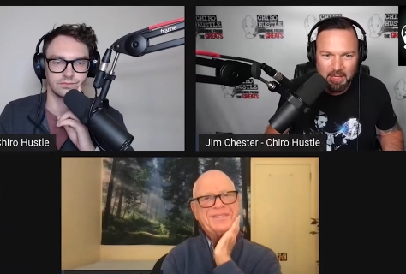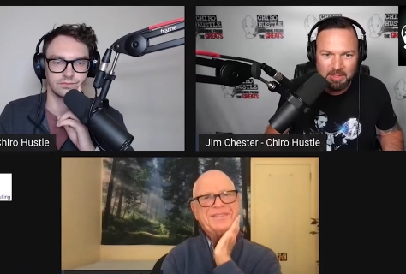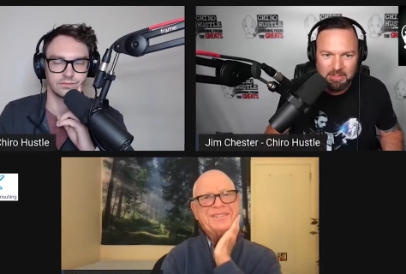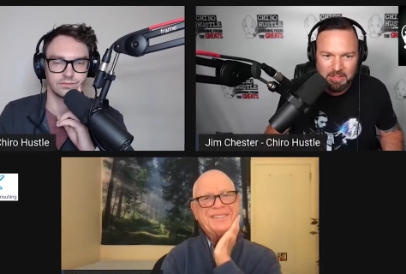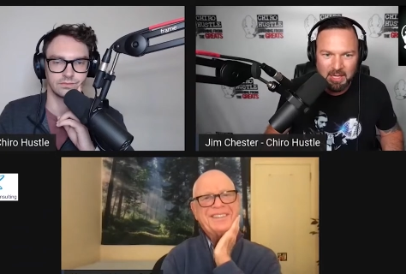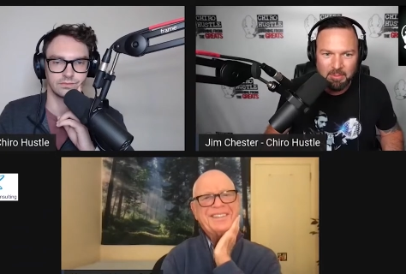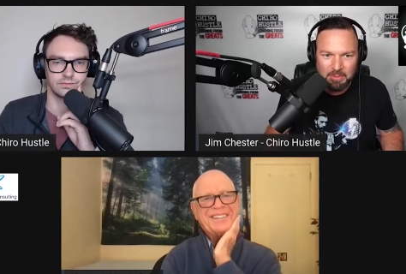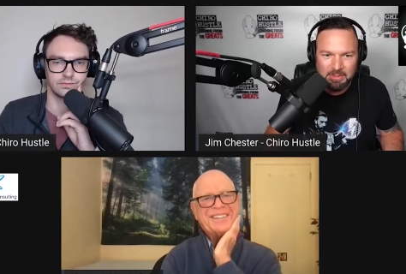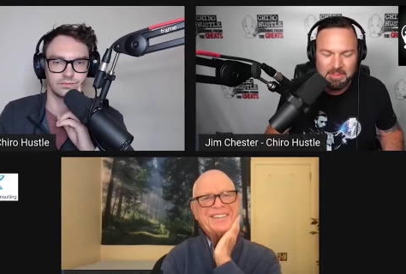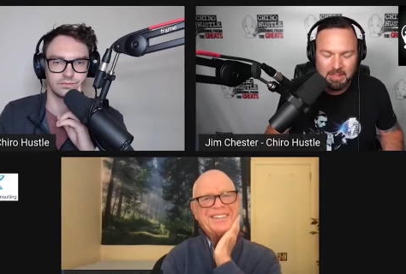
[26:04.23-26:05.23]
Speaker 1: actually got
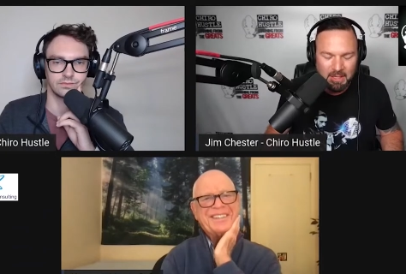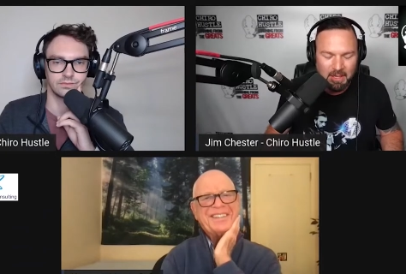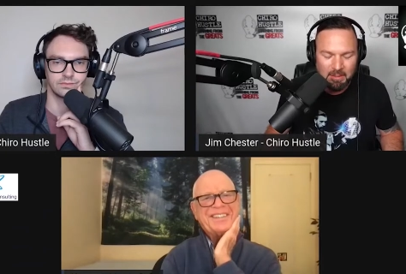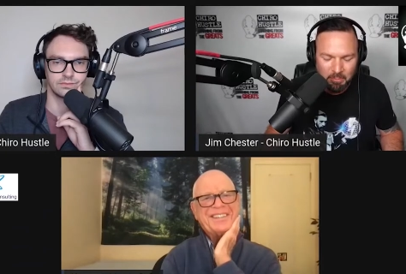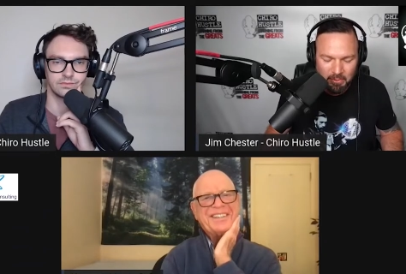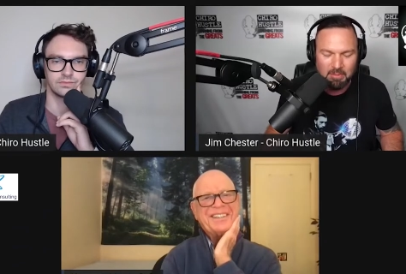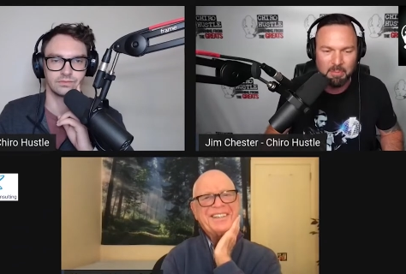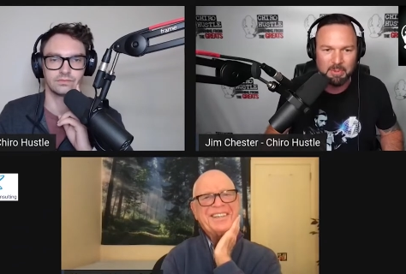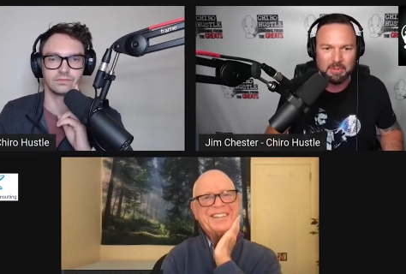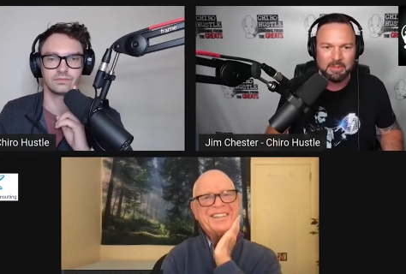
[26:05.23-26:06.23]
was
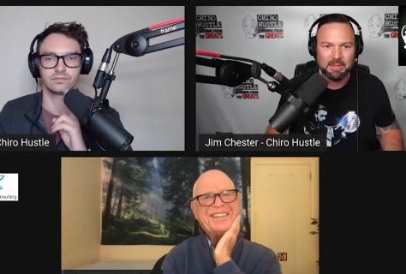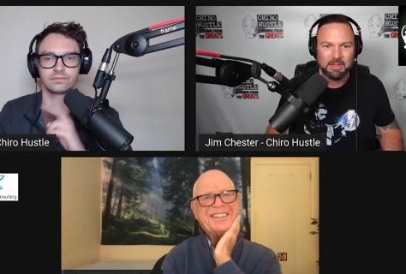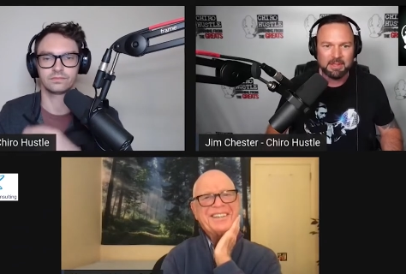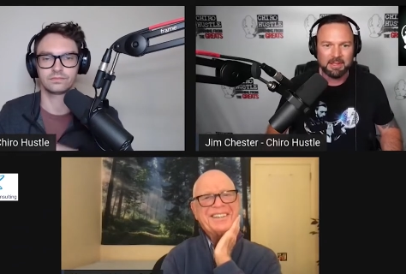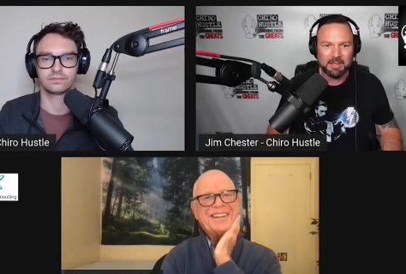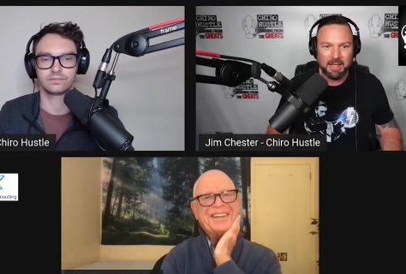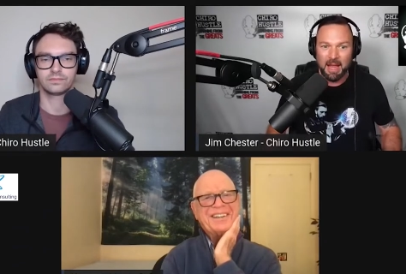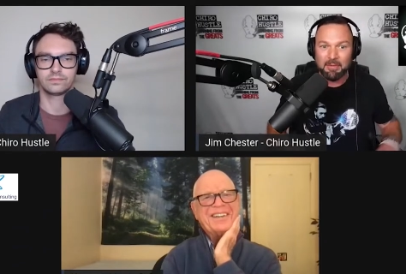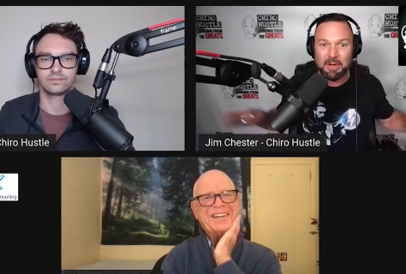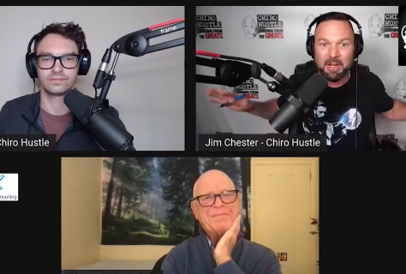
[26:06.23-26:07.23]
unbelievable.
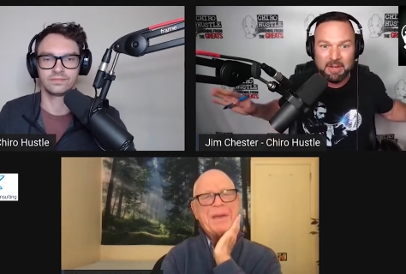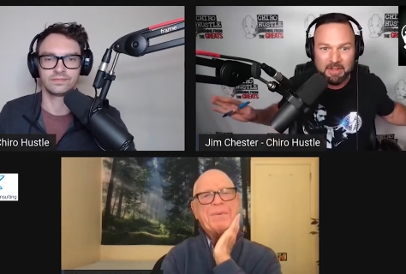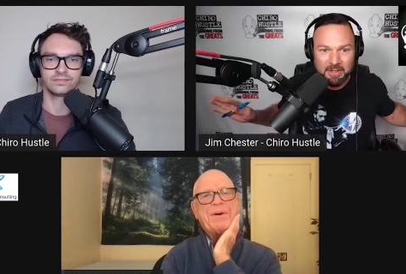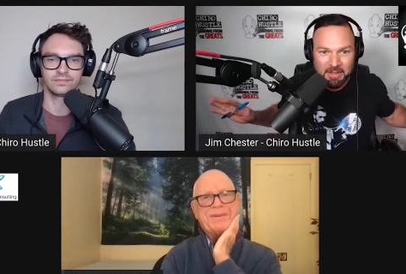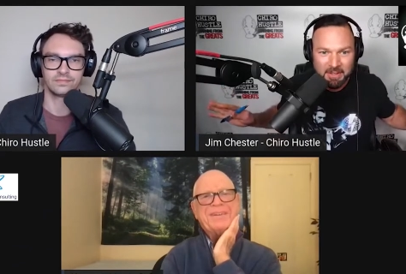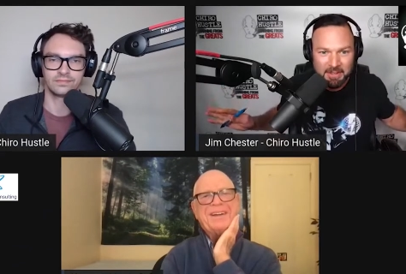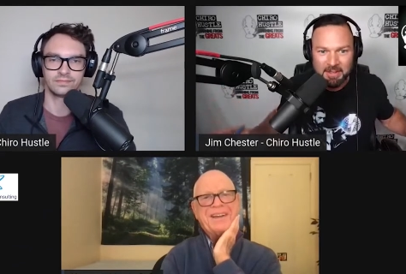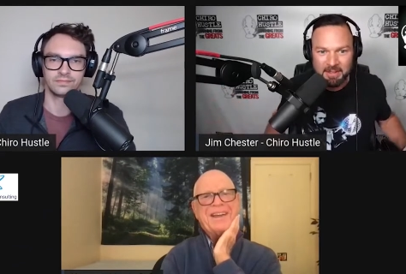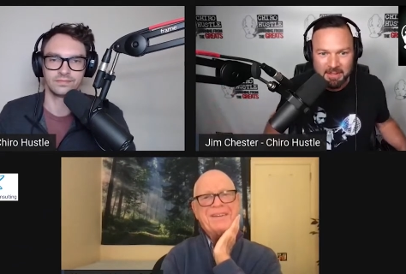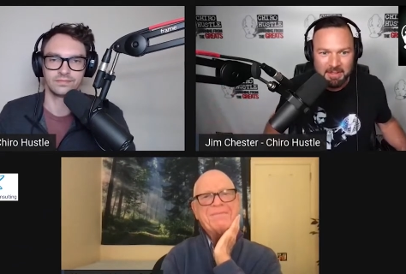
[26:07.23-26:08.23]
Every year.
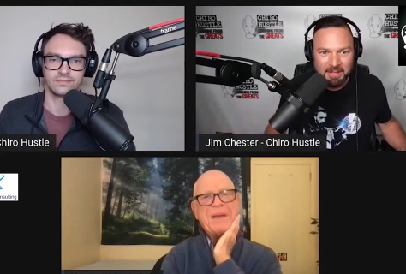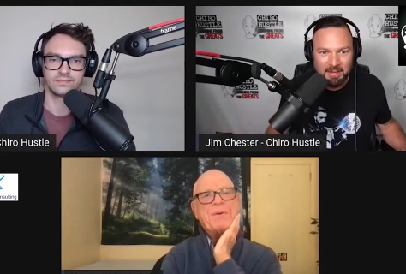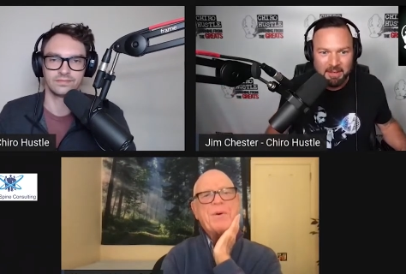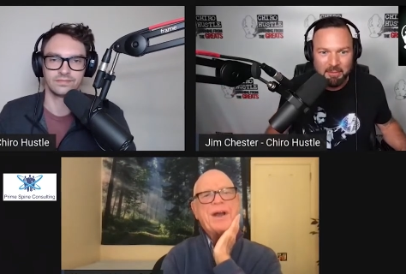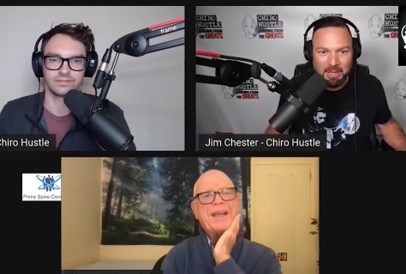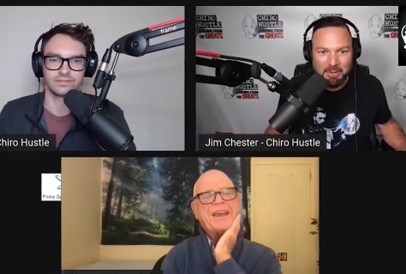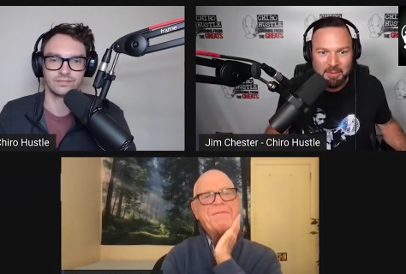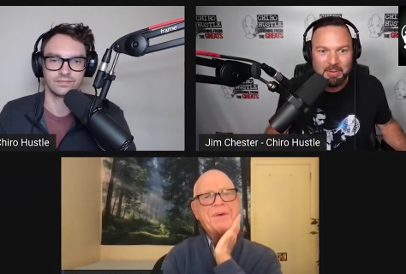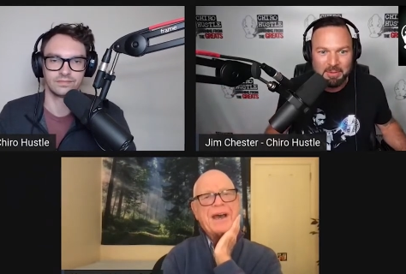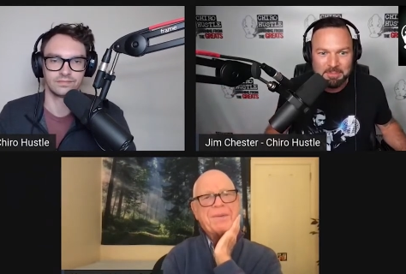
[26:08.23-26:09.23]
Yeah.
Speaker 2: Like, people want to
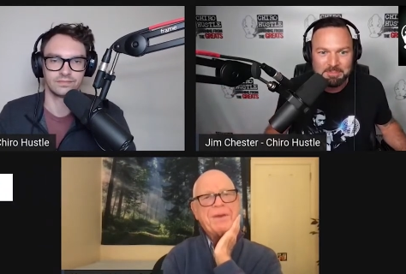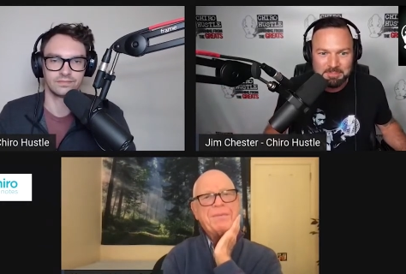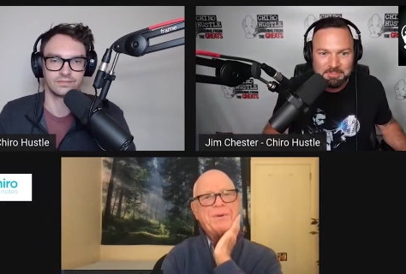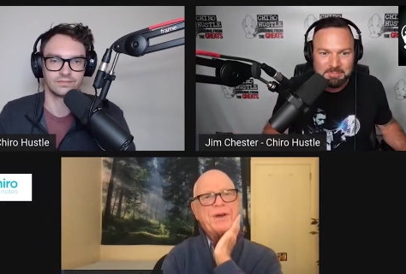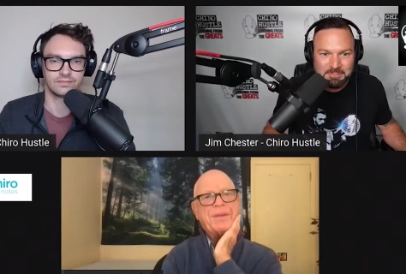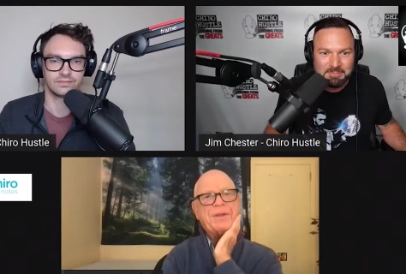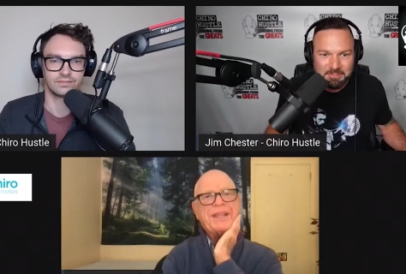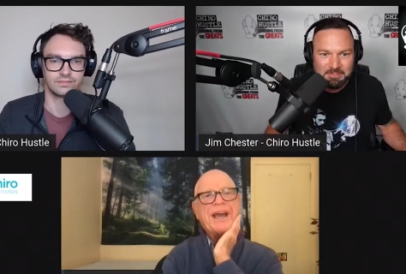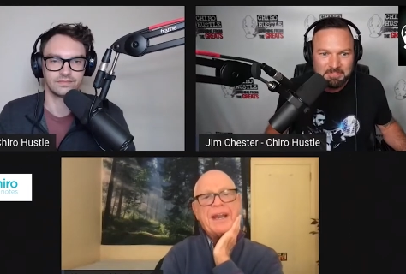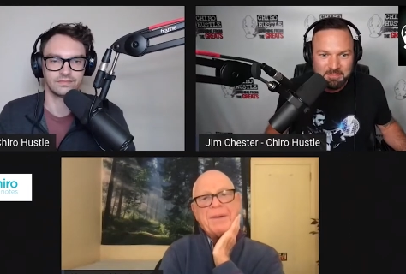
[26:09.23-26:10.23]
give back. People want to,
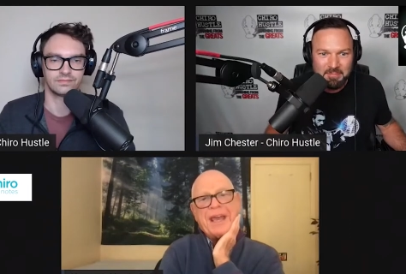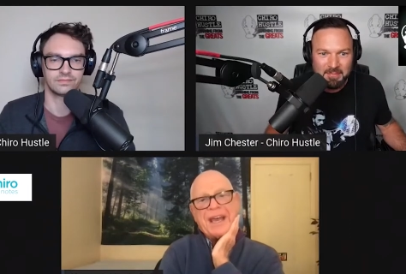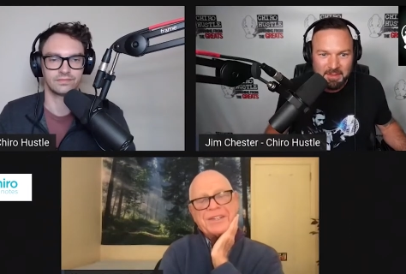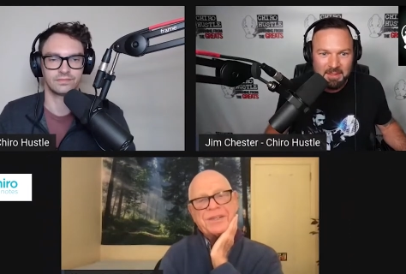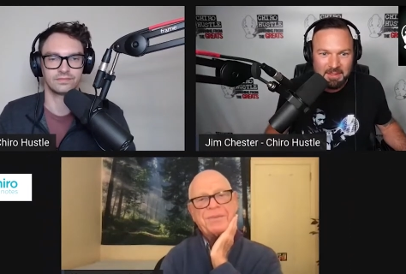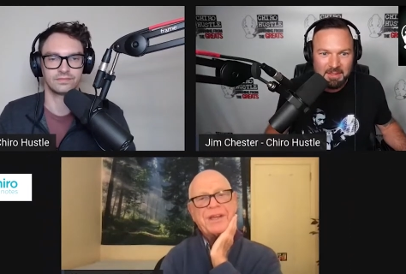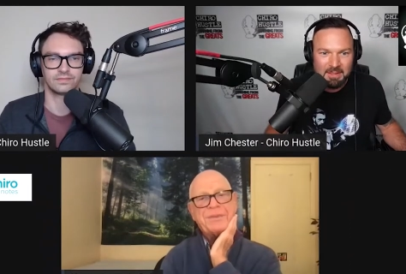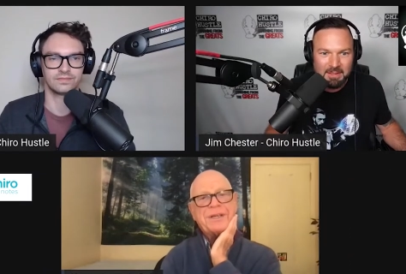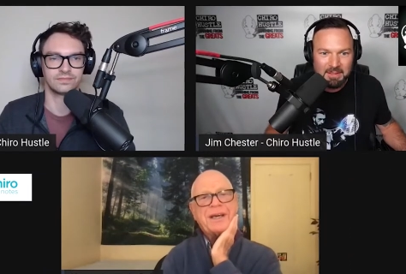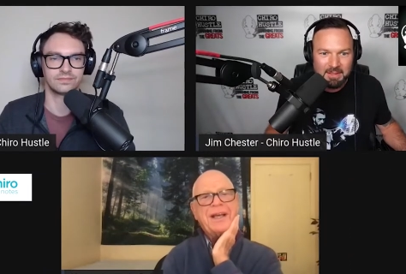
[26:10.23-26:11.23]
but they got to be asked
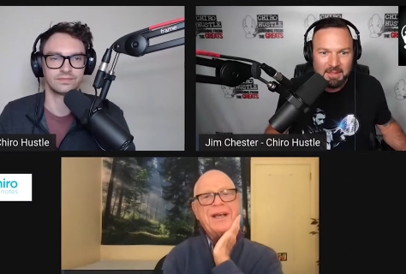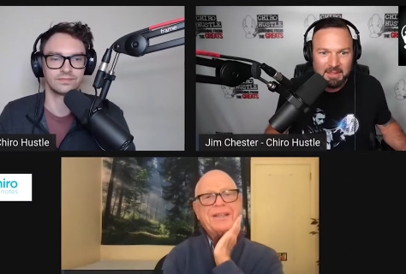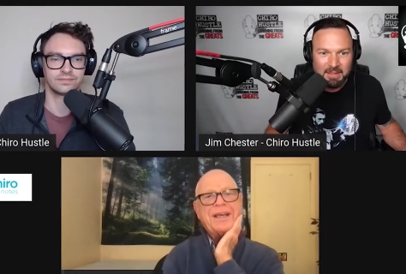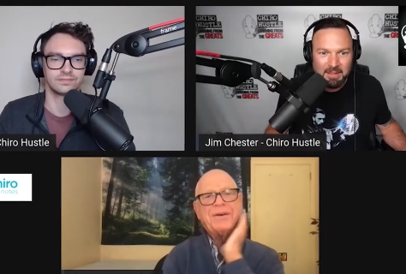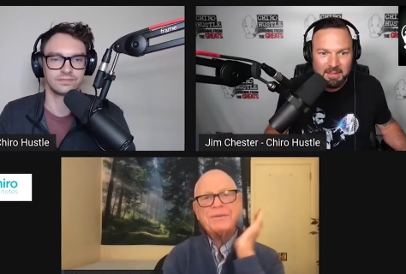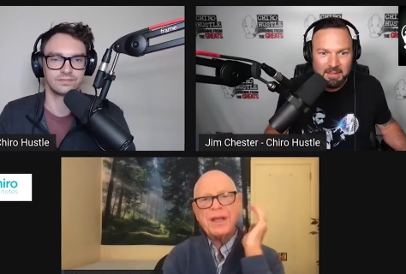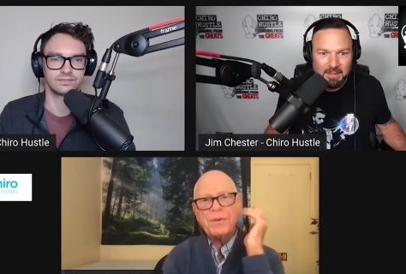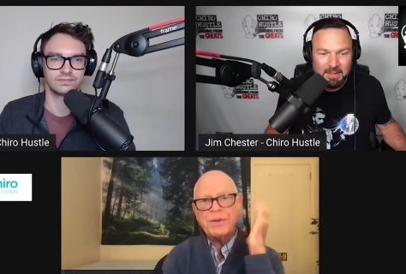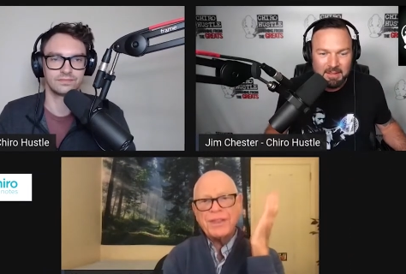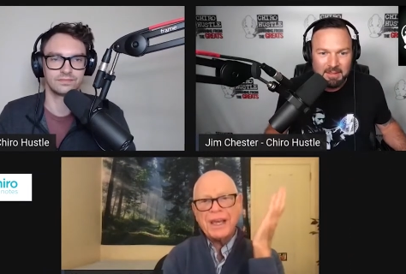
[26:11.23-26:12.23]
sometimes. You got, they don't,
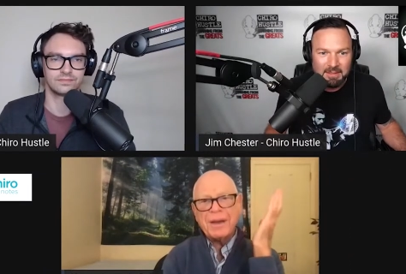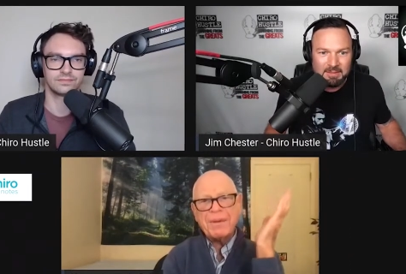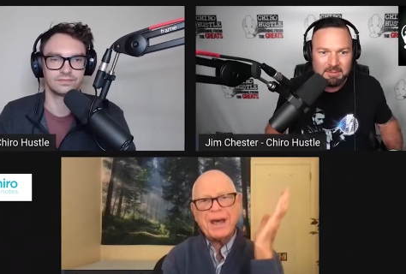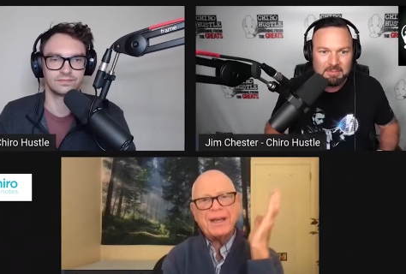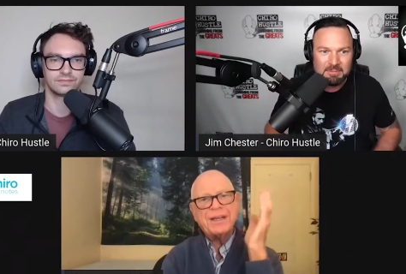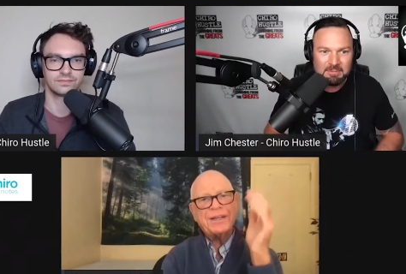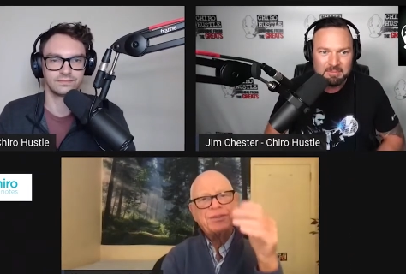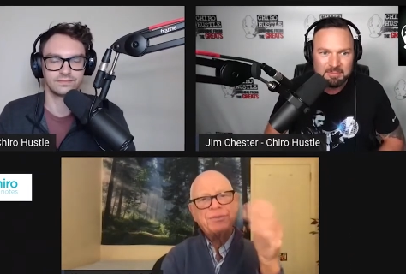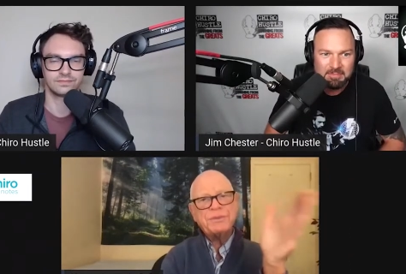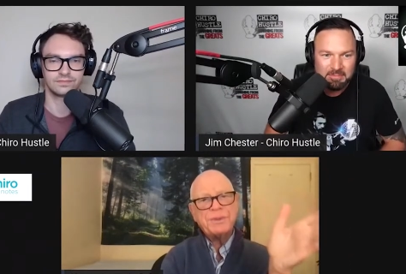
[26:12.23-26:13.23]
they won't think about it
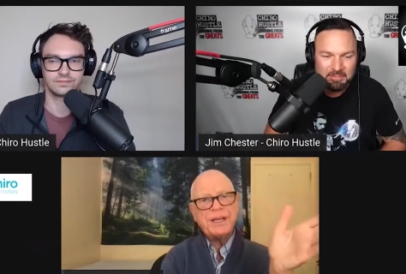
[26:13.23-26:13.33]
unless you